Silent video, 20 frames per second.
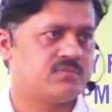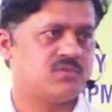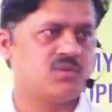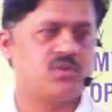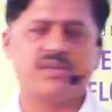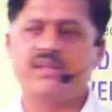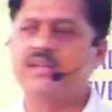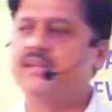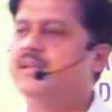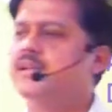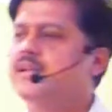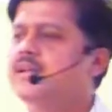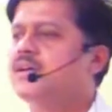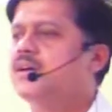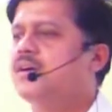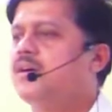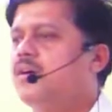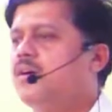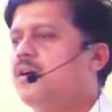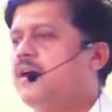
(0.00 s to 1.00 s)
Okay.
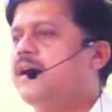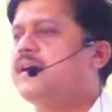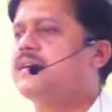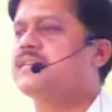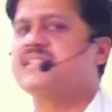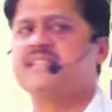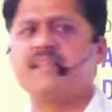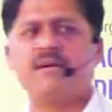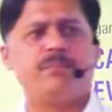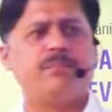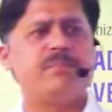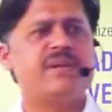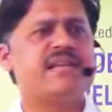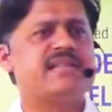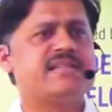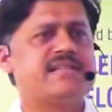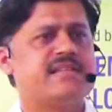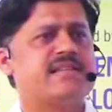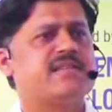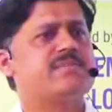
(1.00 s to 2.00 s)
At some
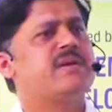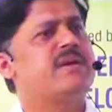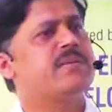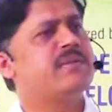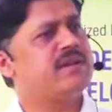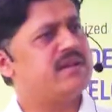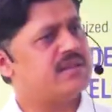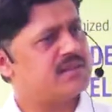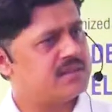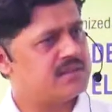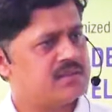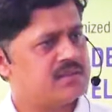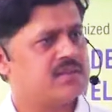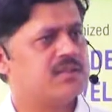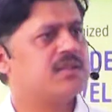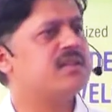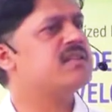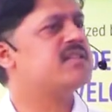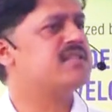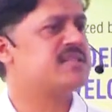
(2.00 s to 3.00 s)
places they are
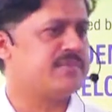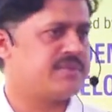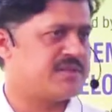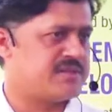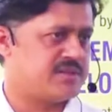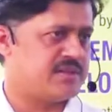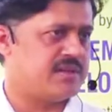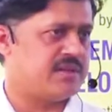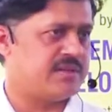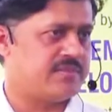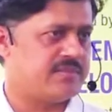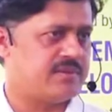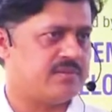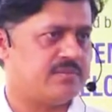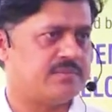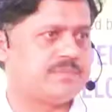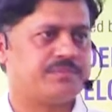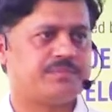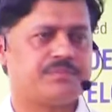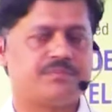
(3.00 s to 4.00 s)
third semester level.
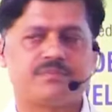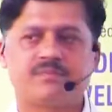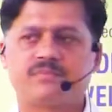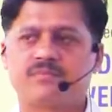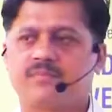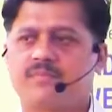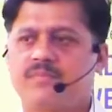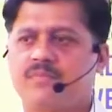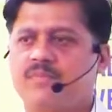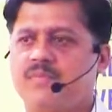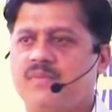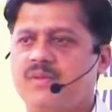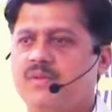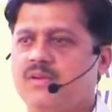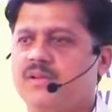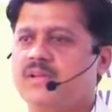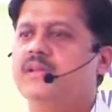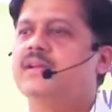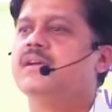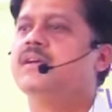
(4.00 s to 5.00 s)

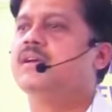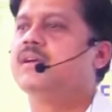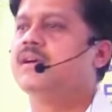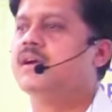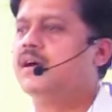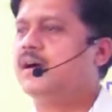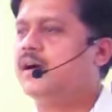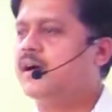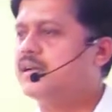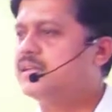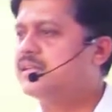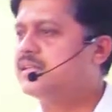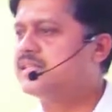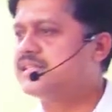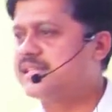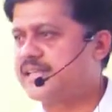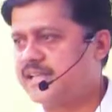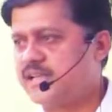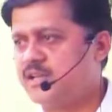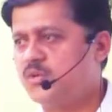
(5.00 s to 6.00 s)
Okay. And the
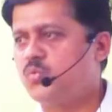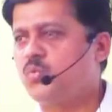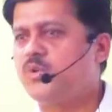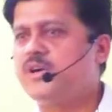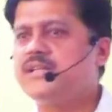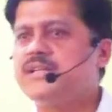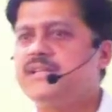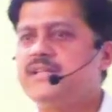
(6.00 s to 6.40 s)
second one